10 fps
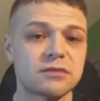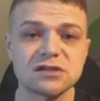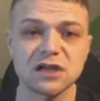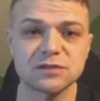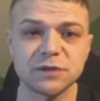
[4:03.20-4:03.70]

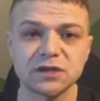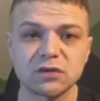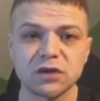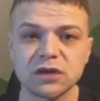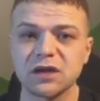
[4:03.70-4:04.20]
results pretty
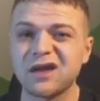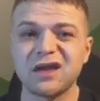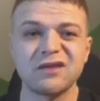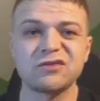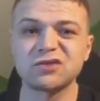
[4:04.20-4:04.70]
quickly.
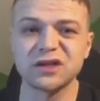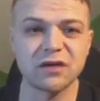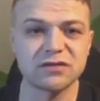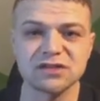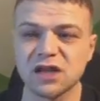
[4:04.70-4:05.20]
If you don't
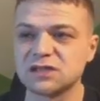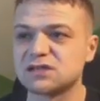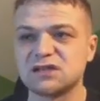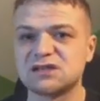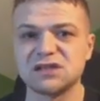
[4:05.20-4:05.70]
have
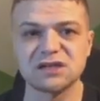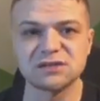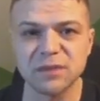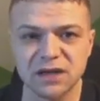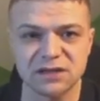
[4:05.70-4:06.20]
results in
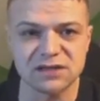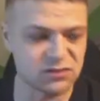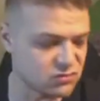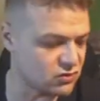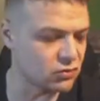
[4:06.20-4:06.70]
6 months,
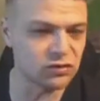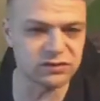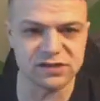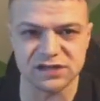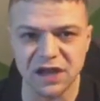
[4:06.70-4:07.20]
you look
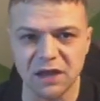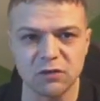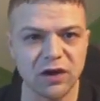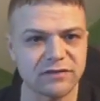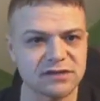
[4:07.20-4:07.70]
the same,
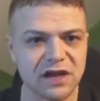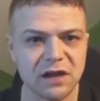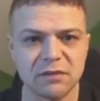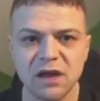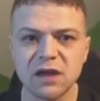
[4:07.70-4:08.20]
you have
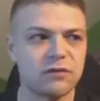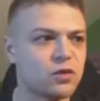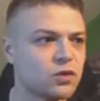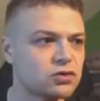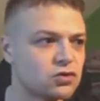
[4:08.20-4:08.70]
same. If
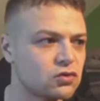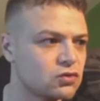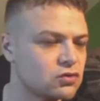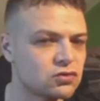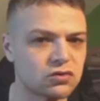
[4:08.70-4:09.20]
you want
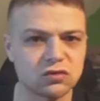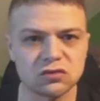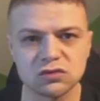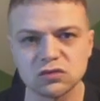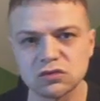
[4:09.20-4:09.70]
to
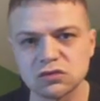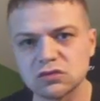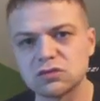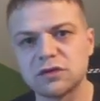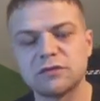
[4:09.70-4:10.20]

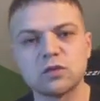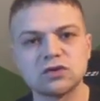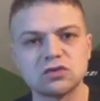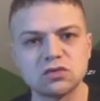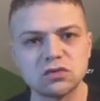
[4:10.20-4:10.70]
if you
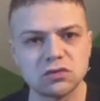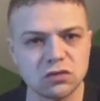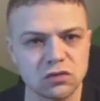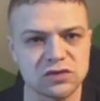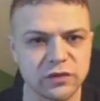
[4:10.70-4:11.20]
want to
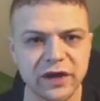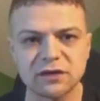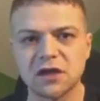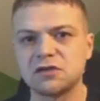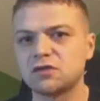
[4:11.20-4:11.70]
lose
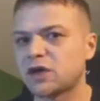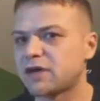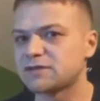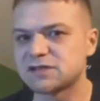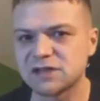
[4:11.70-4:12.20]
weight and you
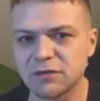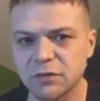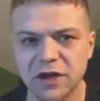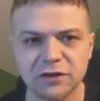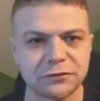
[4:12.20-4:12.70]
have same
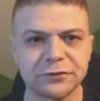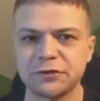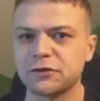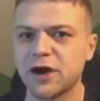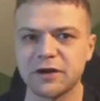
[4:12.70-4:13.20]
weight or
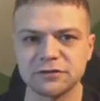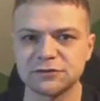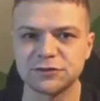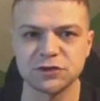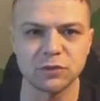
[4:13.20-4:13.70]
you are
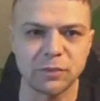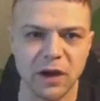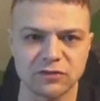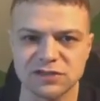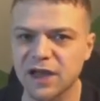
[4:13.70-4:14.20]
2
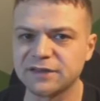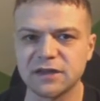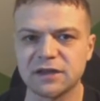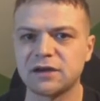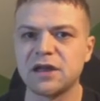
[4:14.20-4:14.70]
pounds
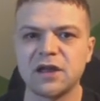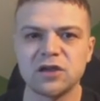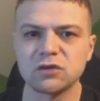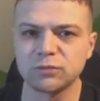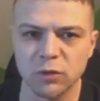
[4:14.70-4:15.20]
lighter,
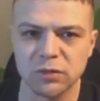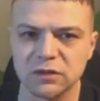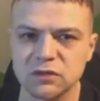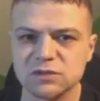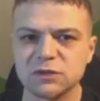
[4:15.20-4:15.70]
you will
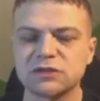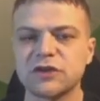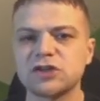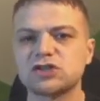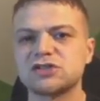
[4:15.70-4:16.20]
probably lose
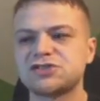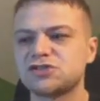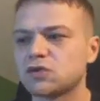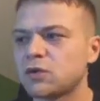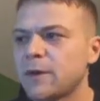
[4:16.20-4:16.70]
motivation.
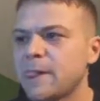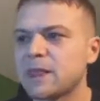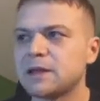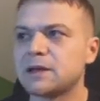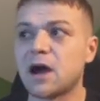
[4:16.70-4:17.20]
So
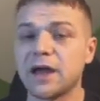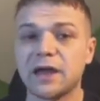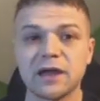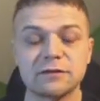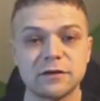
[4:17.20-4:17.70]
I
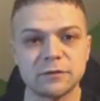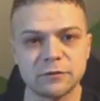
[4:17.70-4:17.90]
had